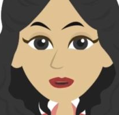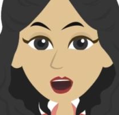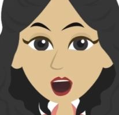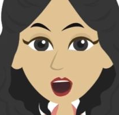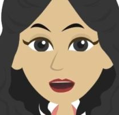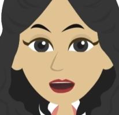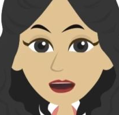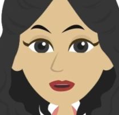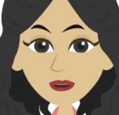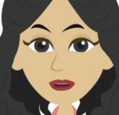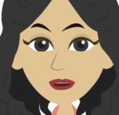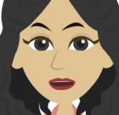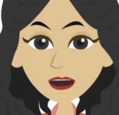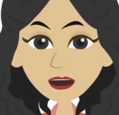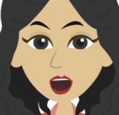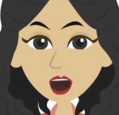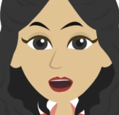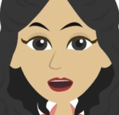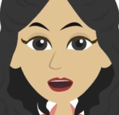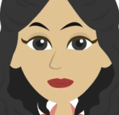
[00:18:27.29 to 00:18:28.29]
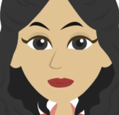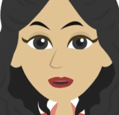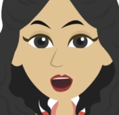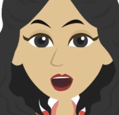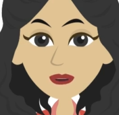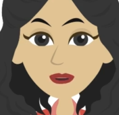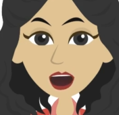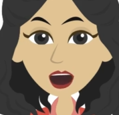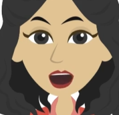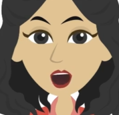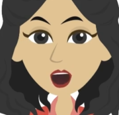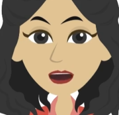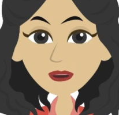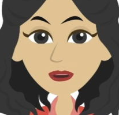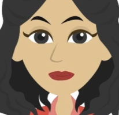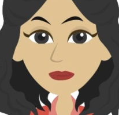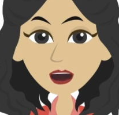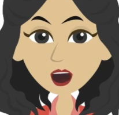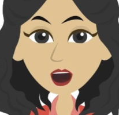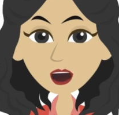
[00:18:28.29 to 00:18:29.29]
items we use with
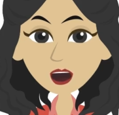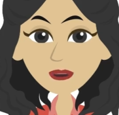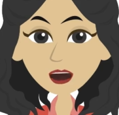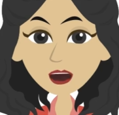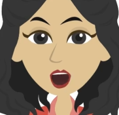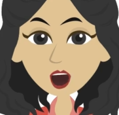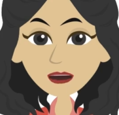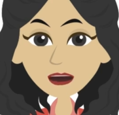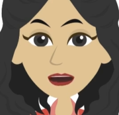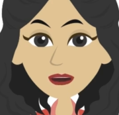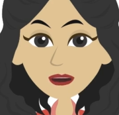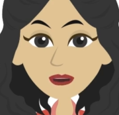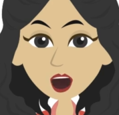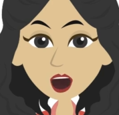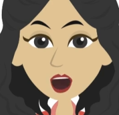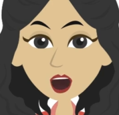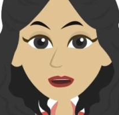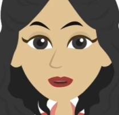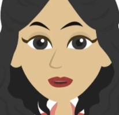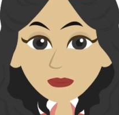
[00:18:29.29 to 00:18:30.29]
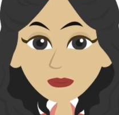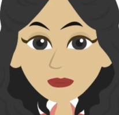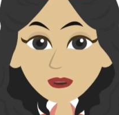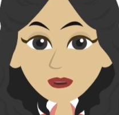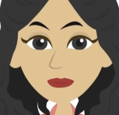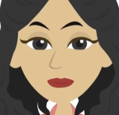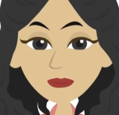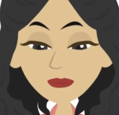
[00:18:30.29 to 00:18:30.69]
items made from other materials.